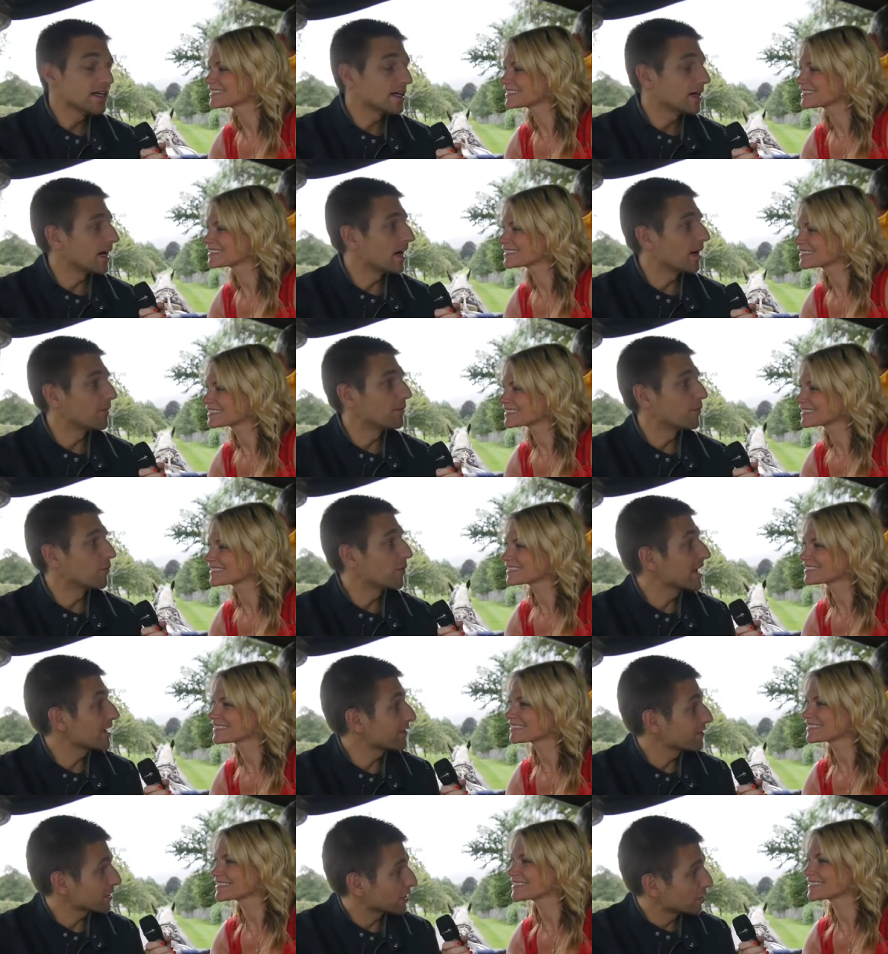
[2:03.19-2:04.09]
Speaker 1: Um,
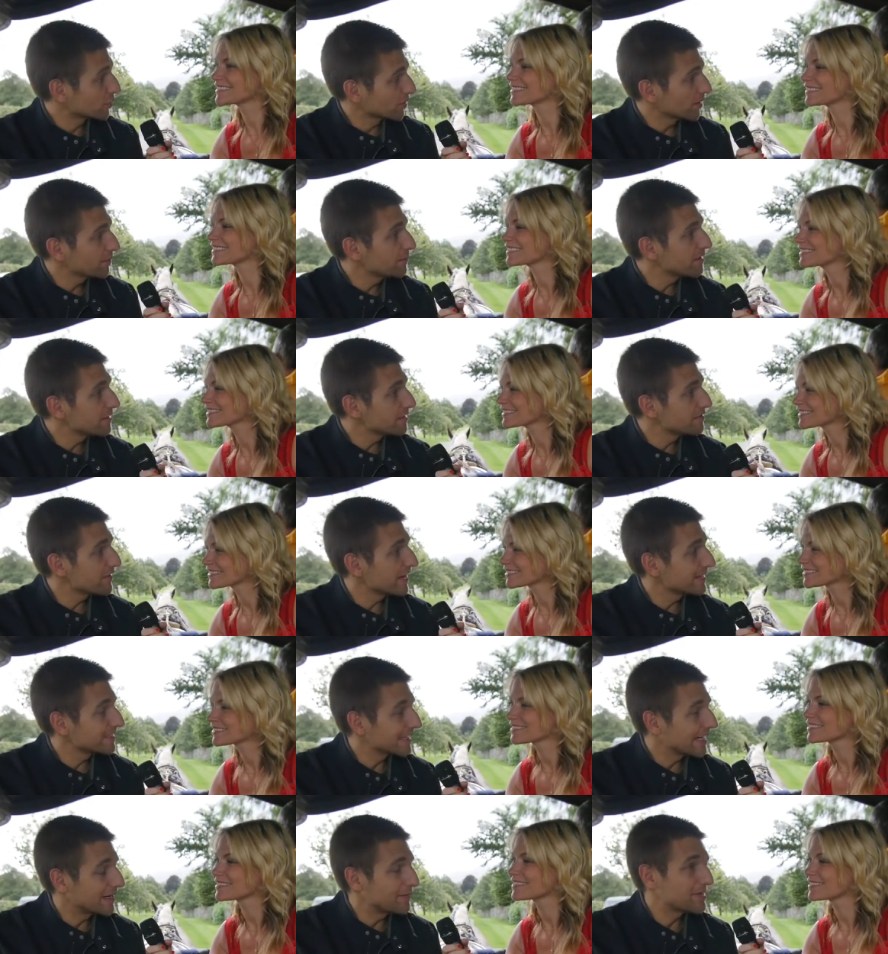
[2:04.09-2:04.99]
we have the Caribbean
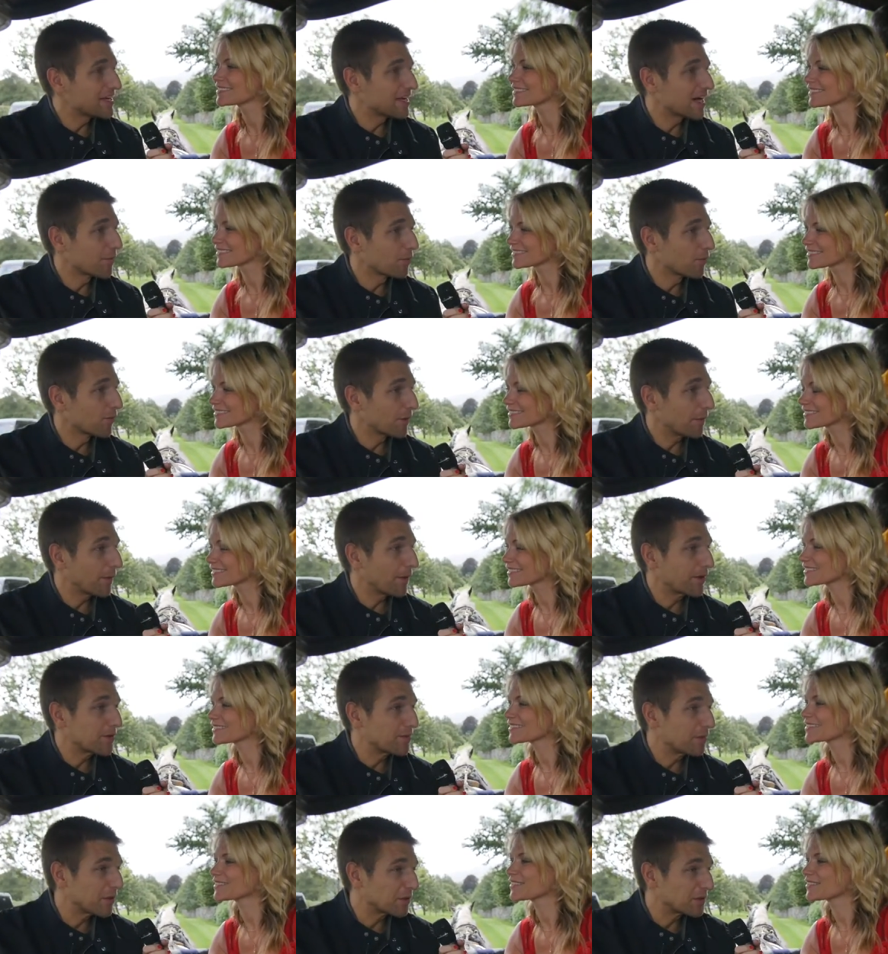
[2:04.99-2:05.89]
event coming up where
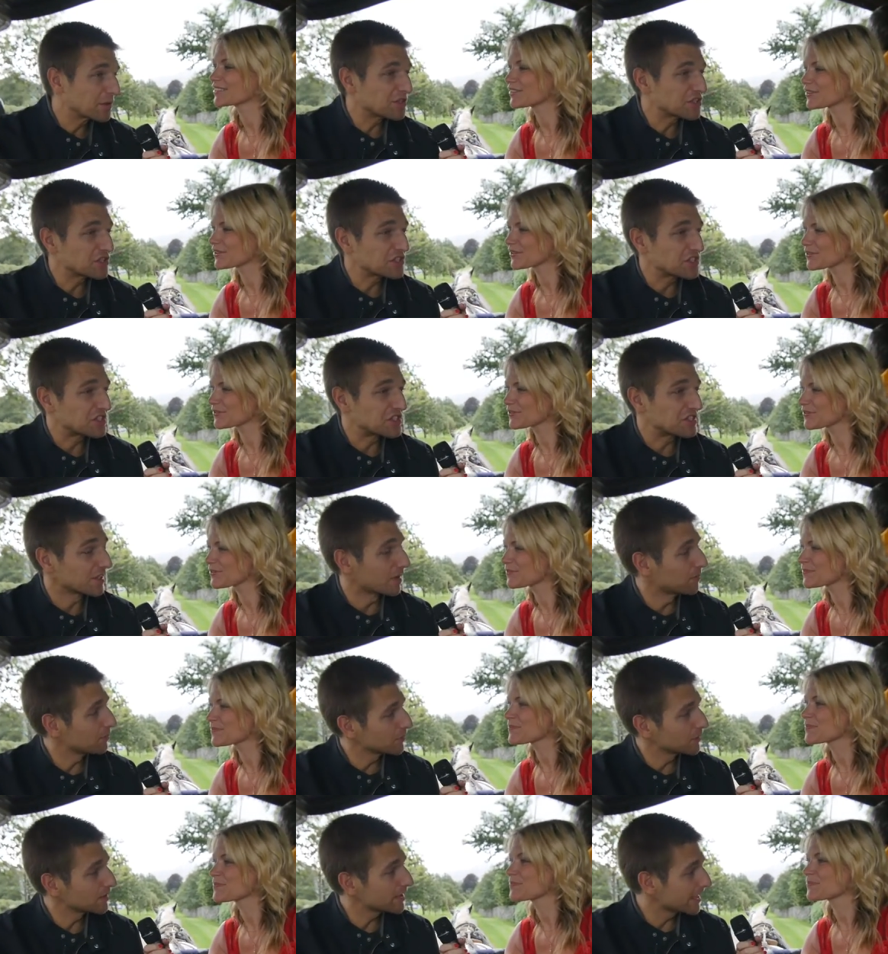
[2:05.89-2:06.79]
Party Poker just
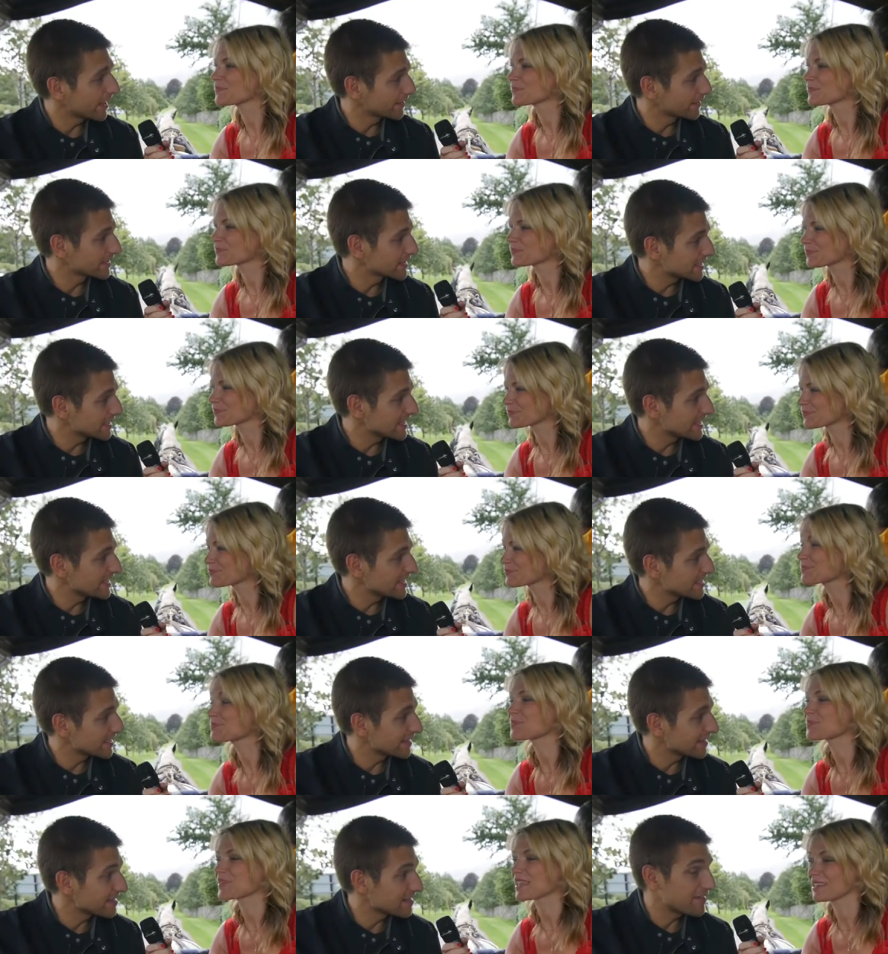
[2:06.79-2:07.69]
doubled the
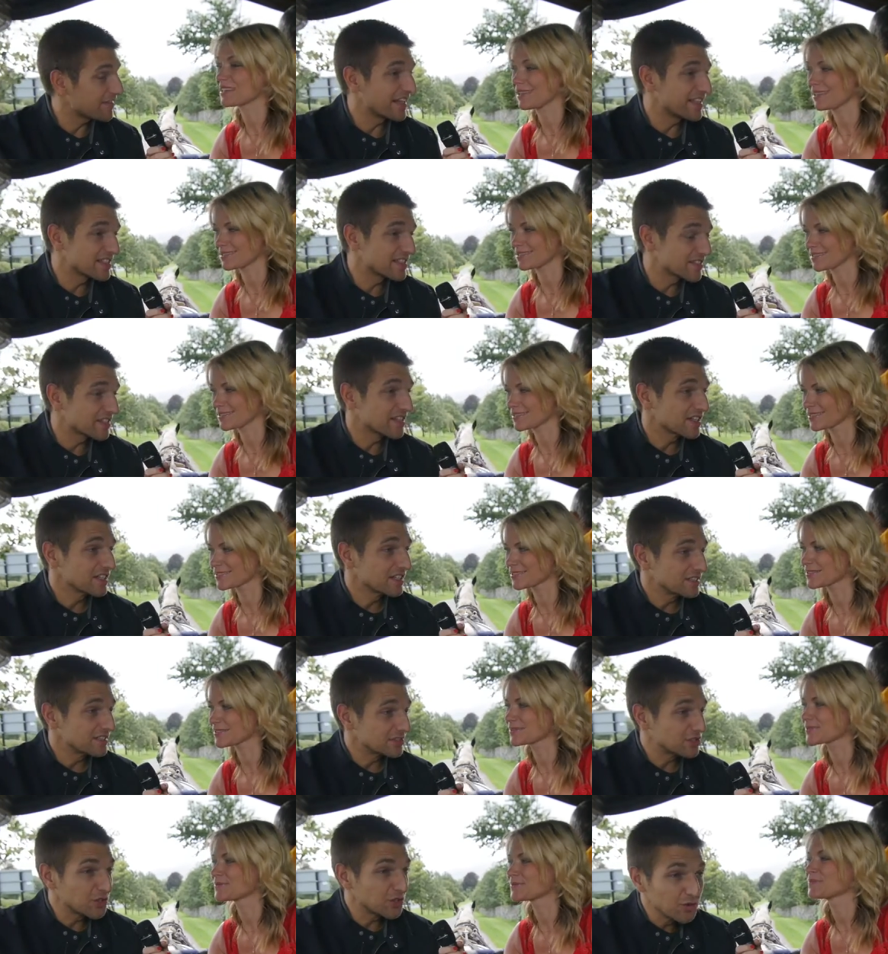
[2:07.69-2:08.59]
guarantees on the events
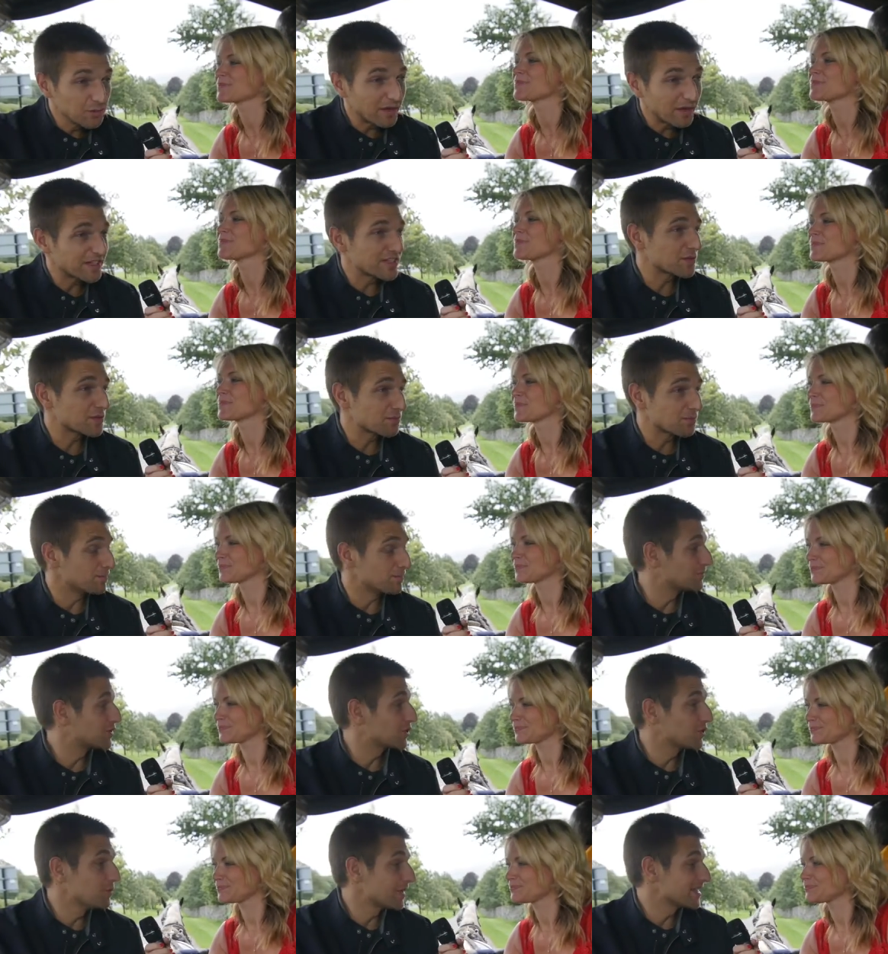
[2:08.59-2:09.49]
two months
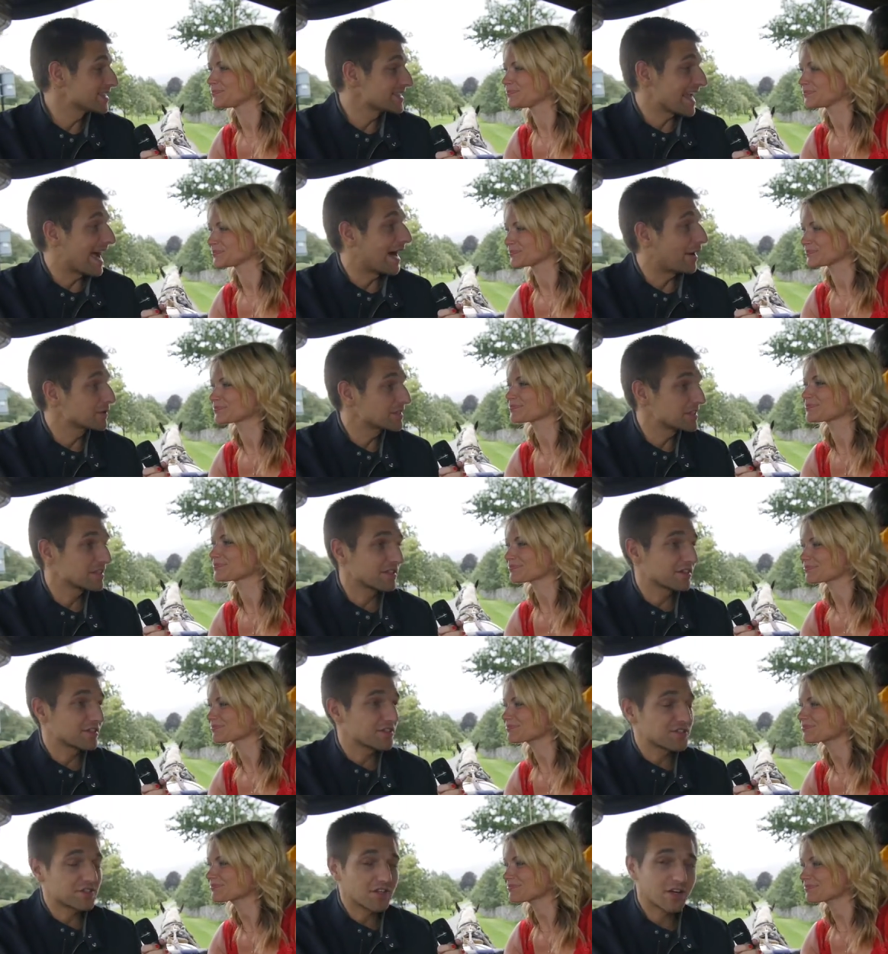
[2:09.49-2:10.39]
two months out to
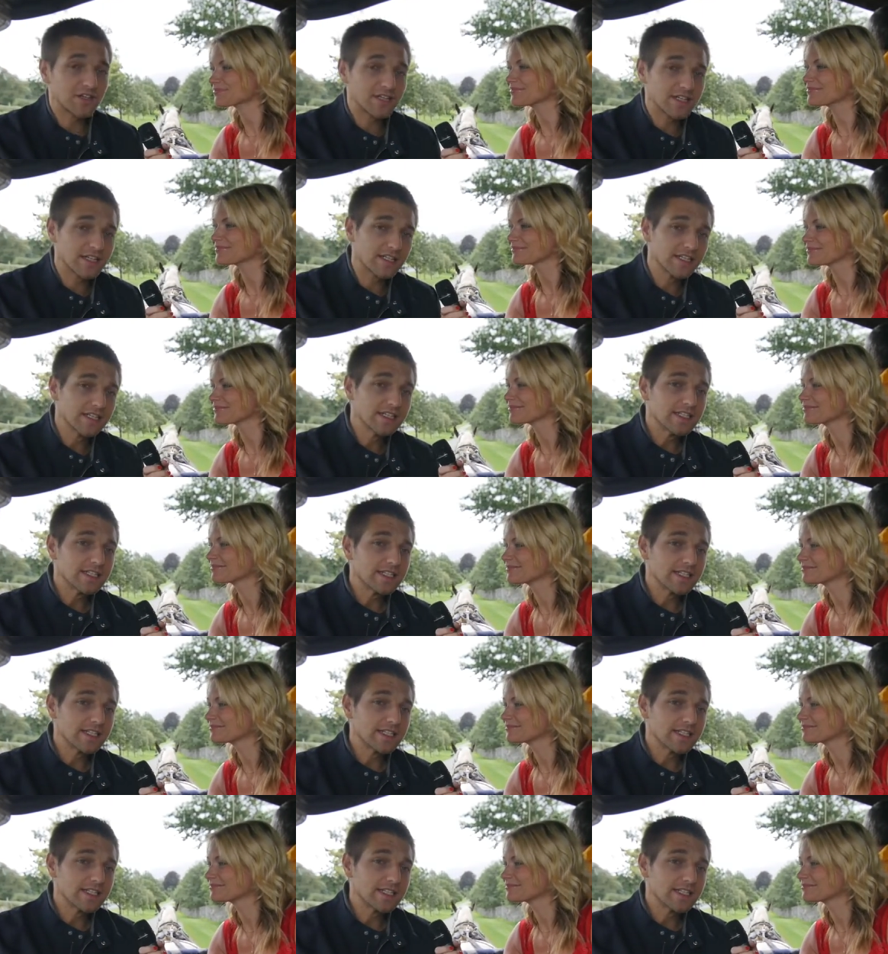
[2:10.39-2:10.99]
their starting,